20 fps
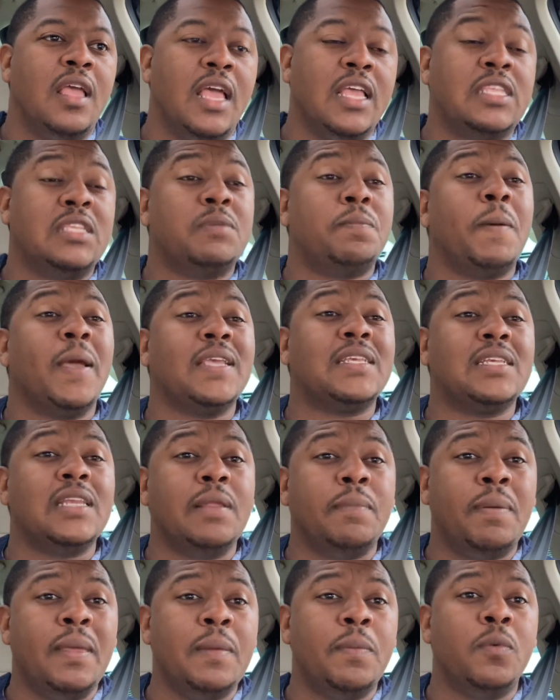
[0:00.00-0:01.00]

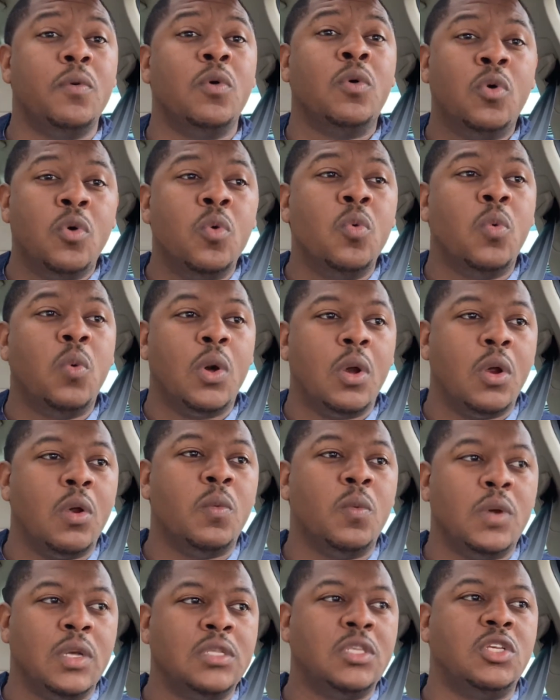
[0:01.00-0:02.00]
especially people who were
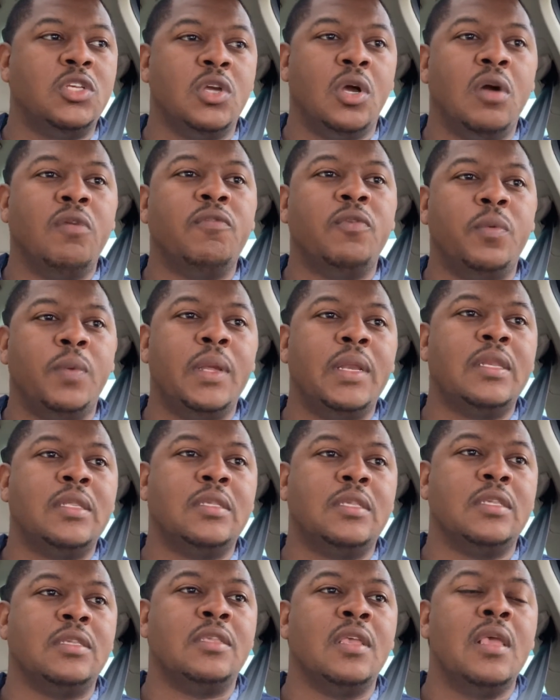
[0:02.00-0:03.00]
once Jehovah
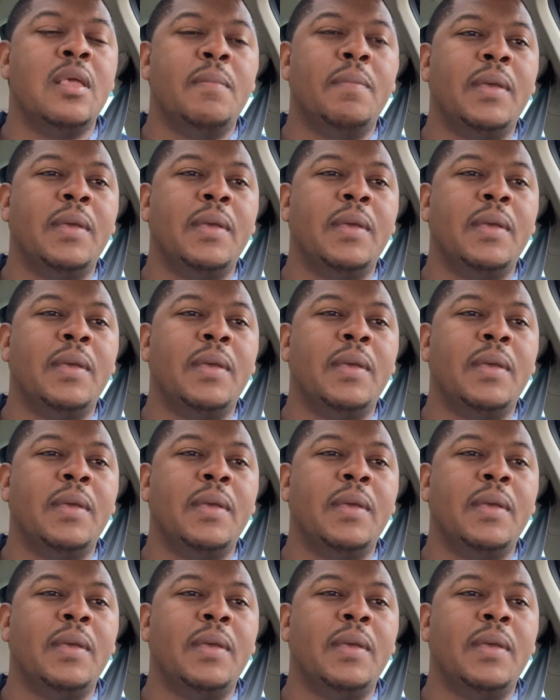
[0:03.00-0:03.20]
Witnesses.